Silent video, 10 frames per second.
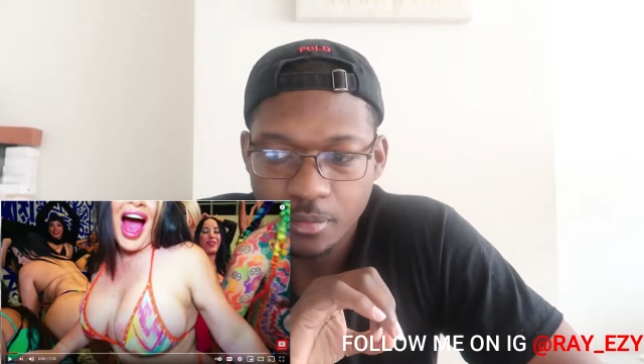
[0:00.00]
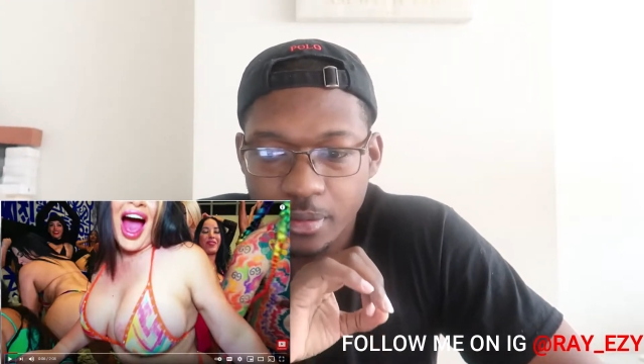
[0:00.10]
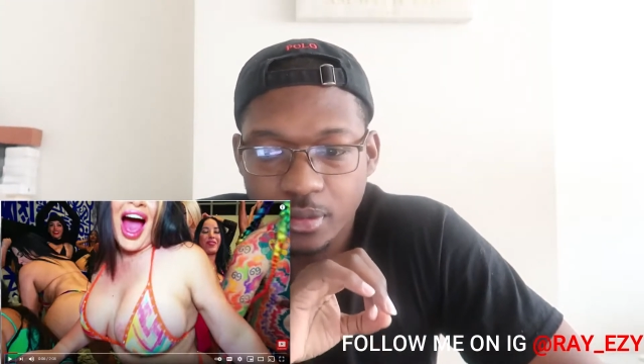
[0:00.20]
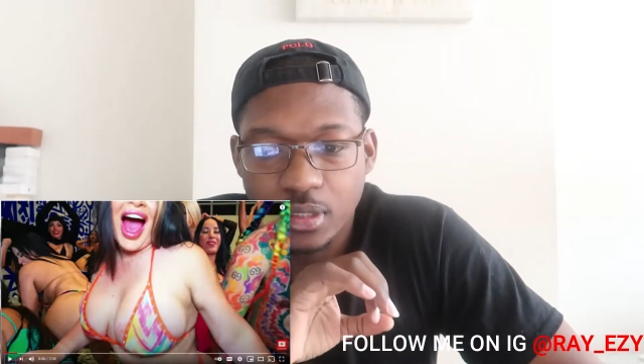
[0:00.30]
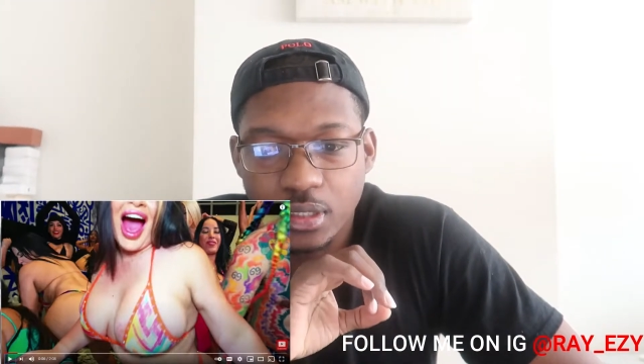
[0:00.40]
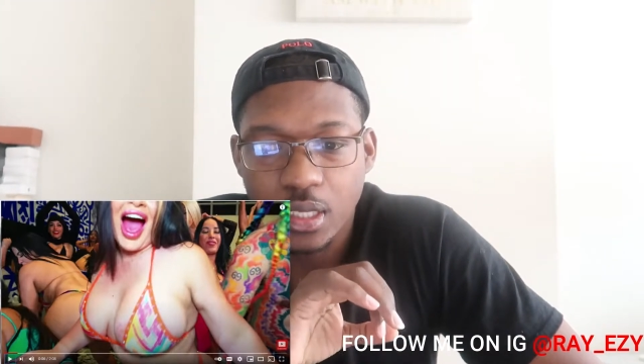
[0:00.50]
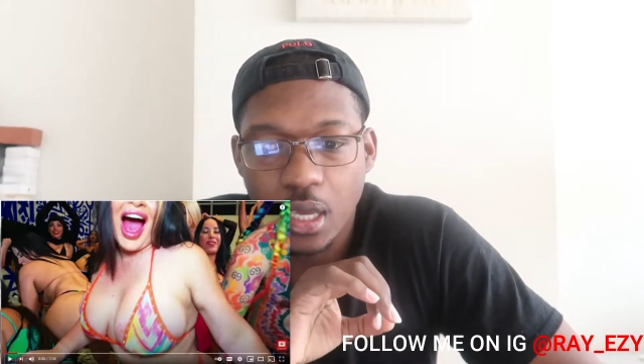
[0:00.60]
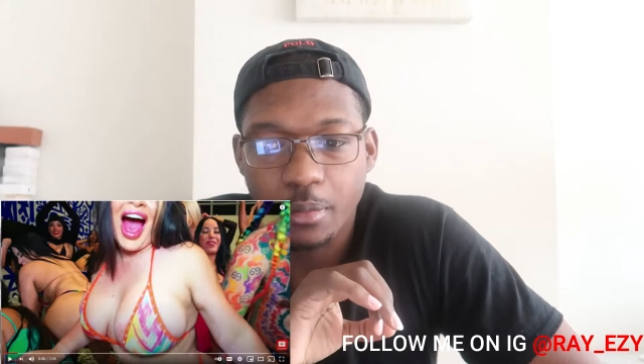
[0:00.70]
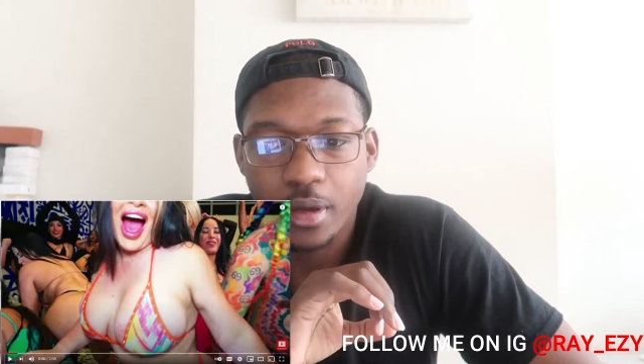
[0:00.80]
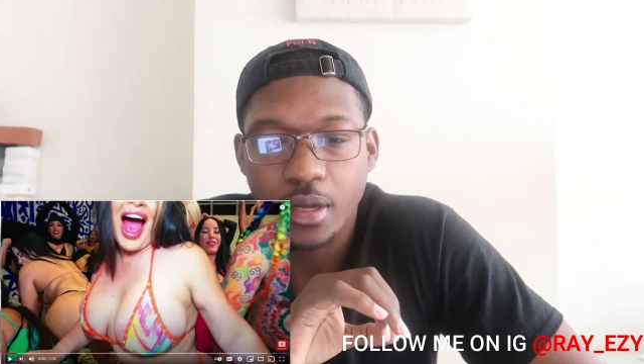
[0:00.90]
ever since he
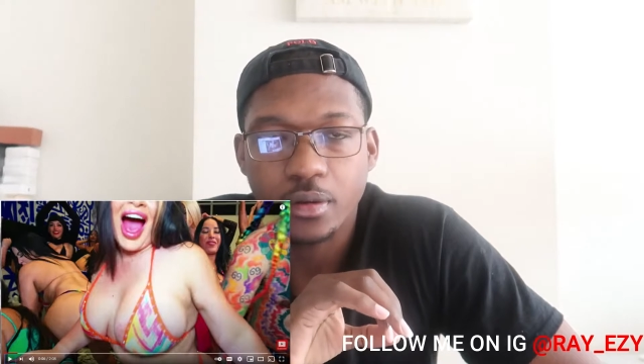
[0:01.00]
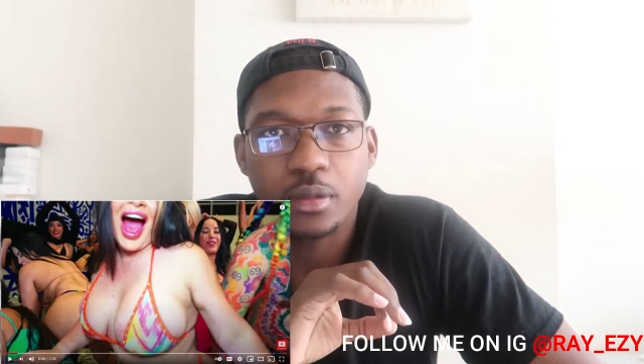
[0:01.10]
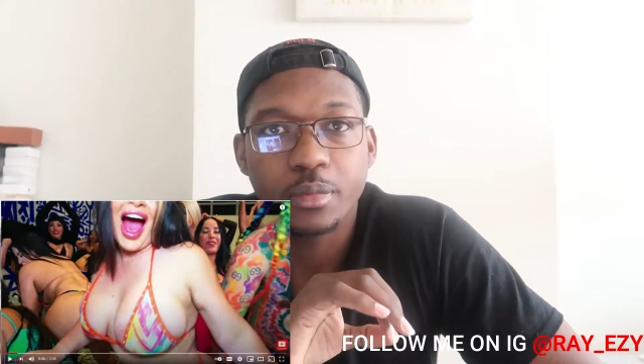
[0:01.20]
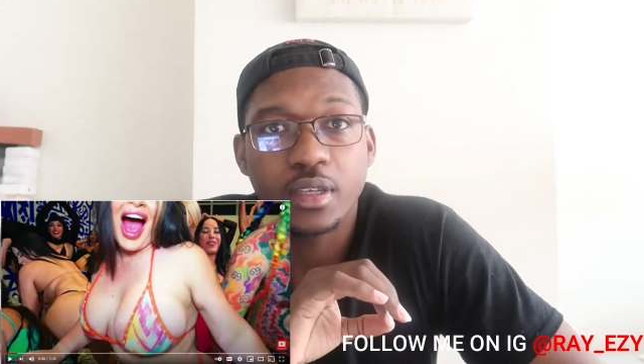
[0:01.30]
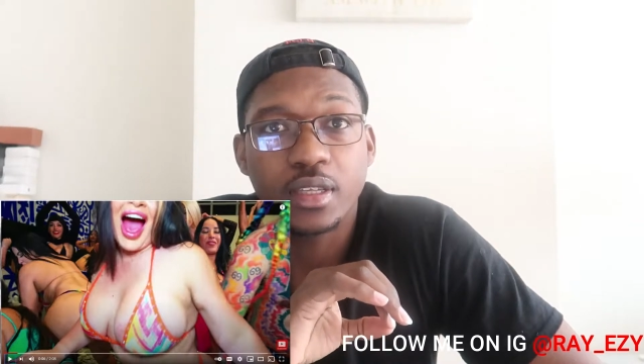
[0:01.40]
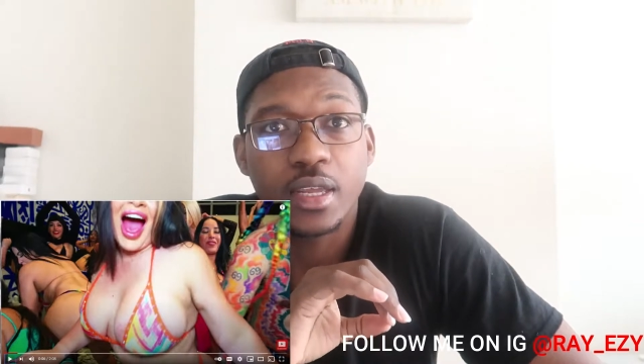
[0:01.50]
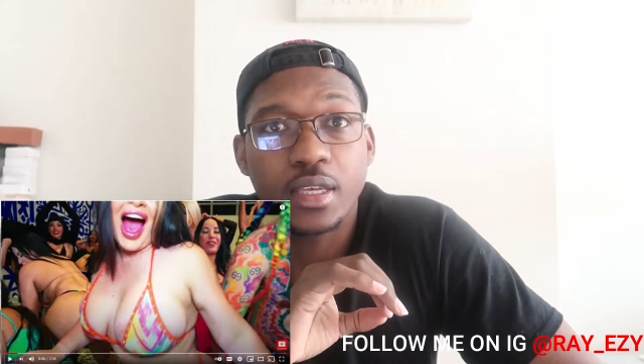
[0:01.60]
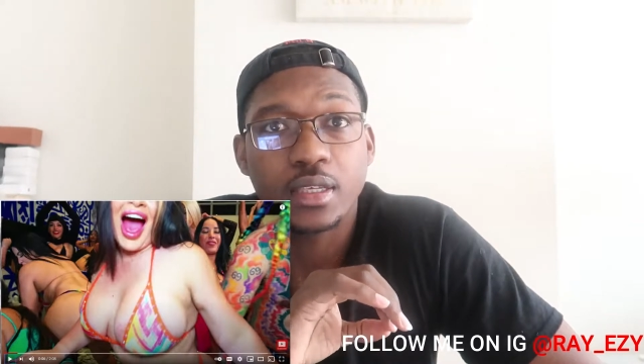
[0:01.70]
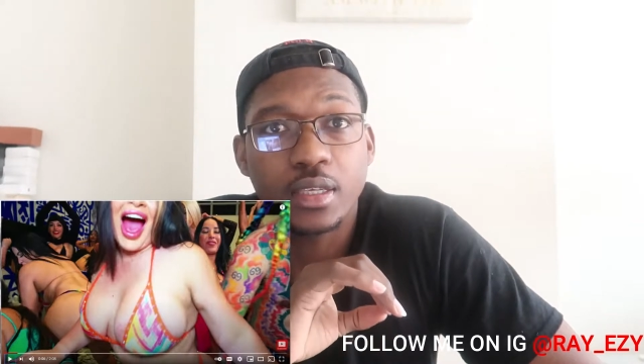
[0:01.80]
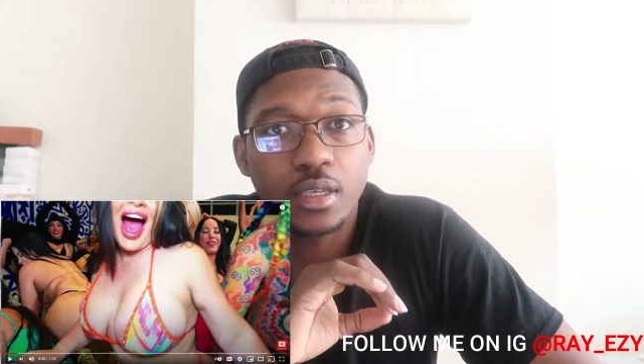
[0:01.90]
came back out, he been
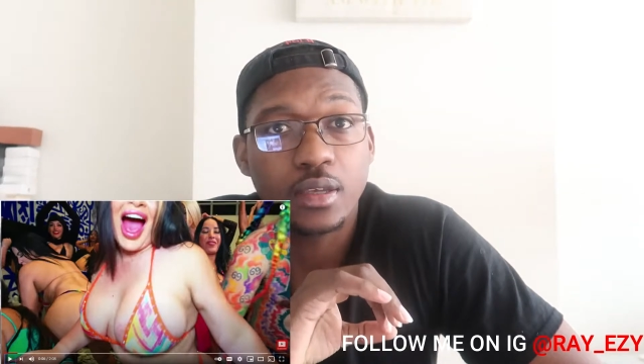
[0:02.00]
like